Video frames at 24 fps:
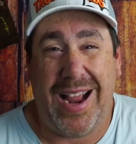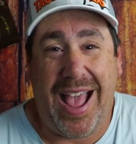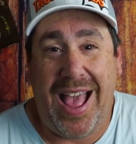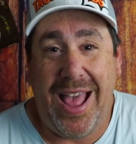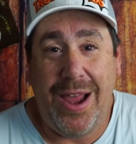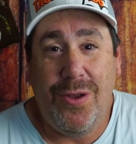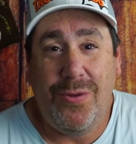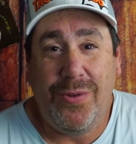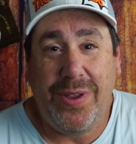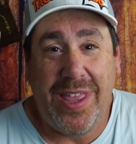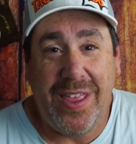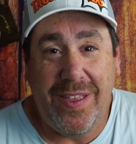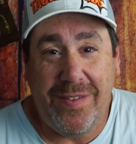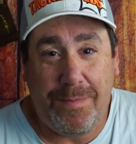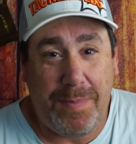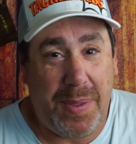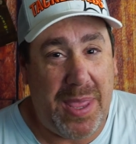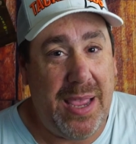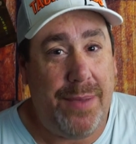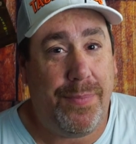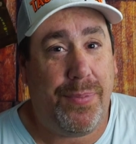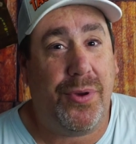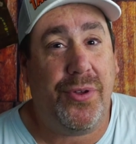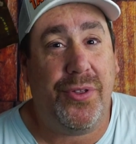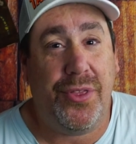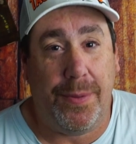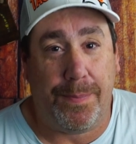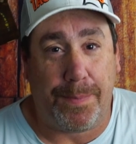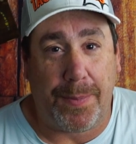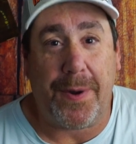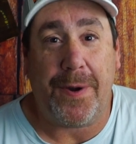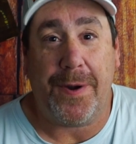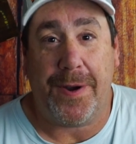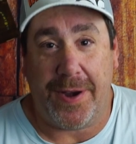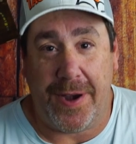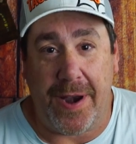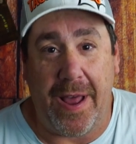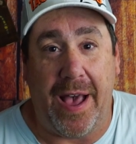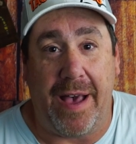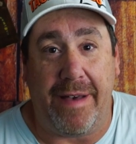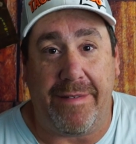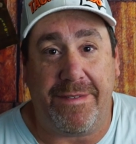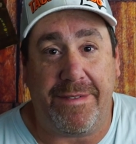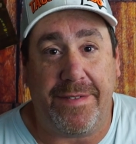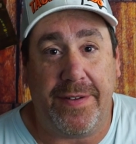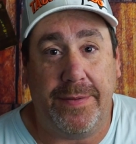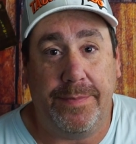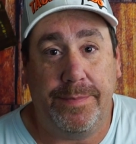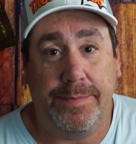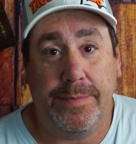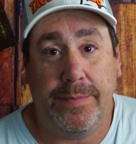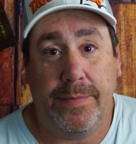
I don't give people the bird enough.